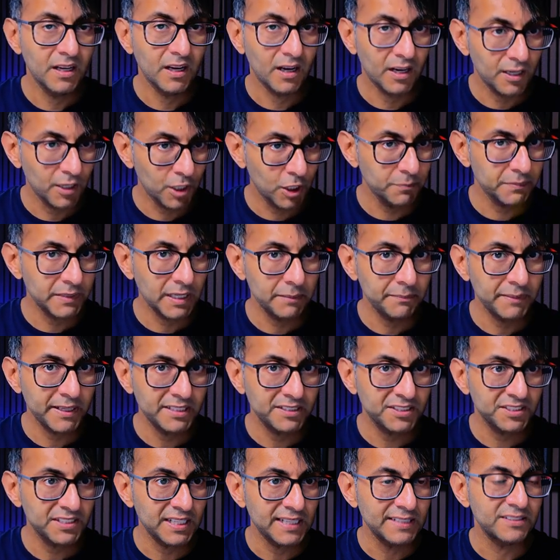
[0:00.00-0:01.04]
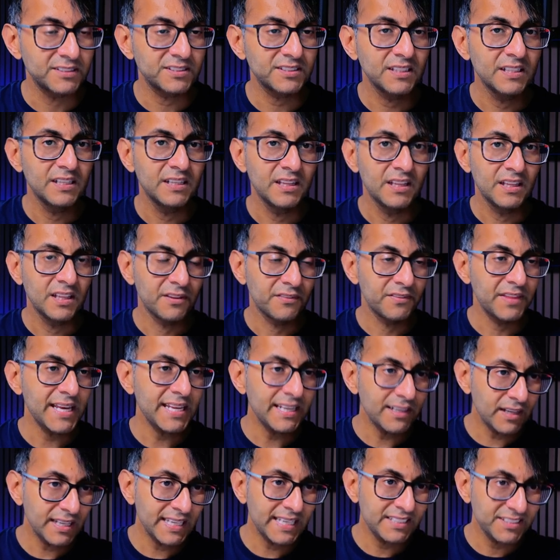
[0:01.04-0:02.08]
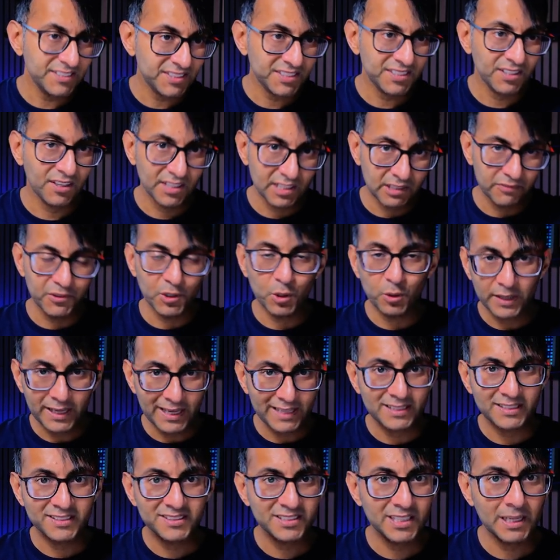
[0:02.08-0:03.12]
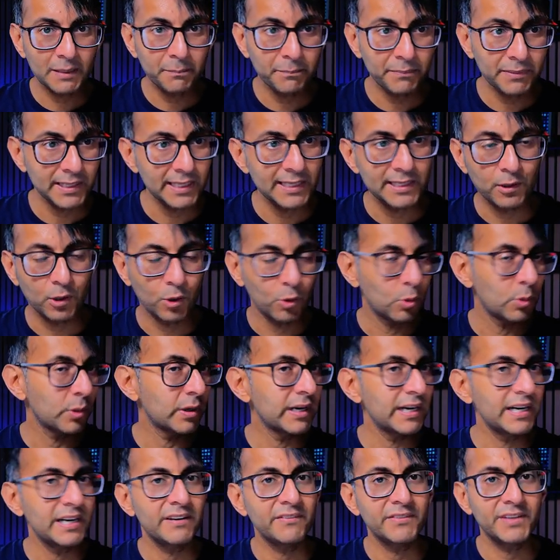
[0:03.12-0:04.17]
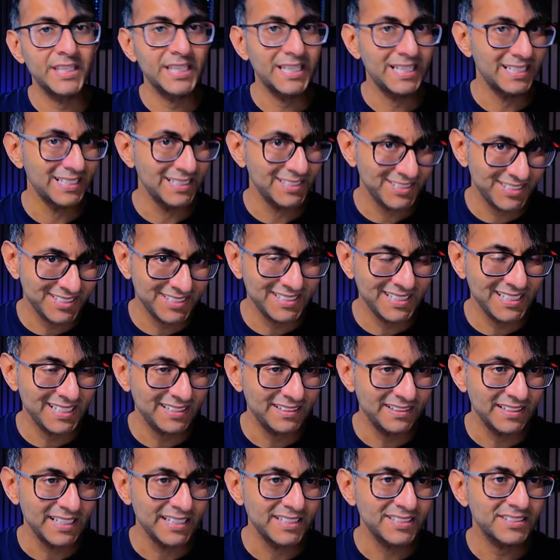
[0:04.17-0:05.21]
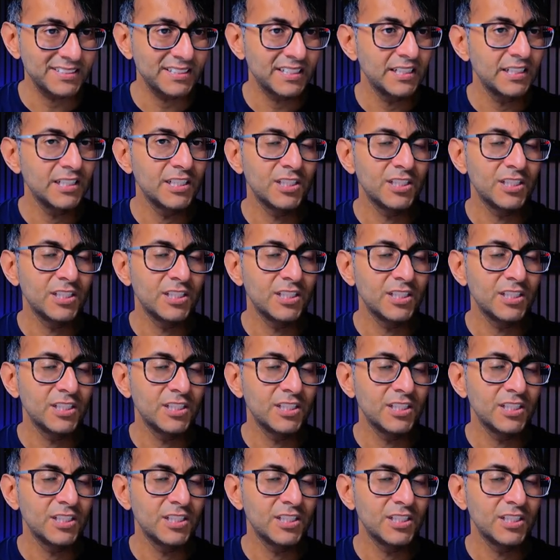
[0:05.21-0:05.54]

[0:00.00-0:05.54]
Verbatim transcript: I hope that makes sense. Then inside of your header template or wherever you're going to stick this,